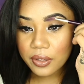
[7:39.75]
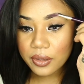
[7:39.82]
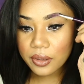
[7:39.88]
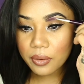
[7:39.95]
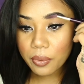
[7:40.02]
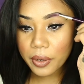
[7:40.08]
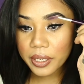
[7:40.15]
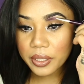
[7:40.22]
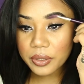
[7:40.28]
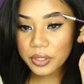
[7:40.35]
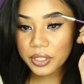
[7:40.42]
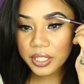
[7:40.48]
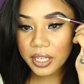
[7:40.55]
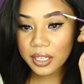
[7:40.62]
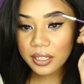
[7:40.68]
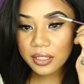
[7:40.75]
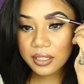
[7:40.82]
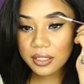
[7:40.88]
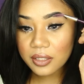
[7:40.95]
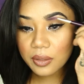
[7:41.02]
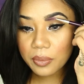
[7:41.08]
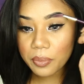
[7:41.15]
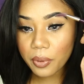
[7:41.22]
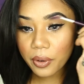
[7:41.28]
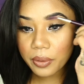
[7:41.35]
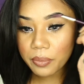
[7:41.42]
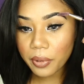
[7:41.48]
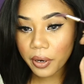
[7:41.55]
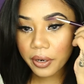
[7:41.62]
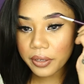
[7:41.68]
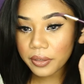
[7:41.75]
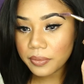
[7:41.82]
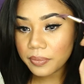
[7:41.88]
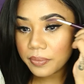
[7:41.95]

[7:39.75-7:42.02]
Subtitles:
the way you shade it is the important part.